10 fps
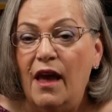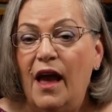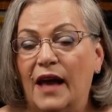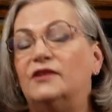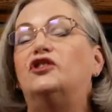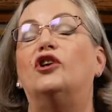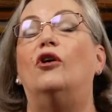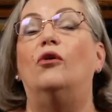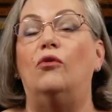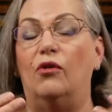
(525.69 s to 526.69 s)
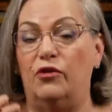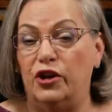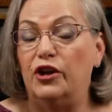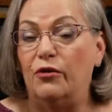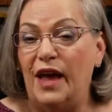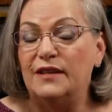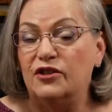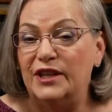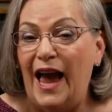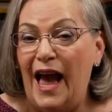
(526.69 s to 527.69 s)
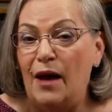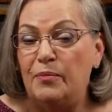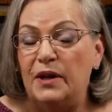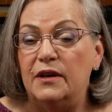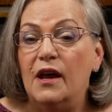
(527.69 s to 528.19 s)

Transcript: And so, you know, that's going to happen.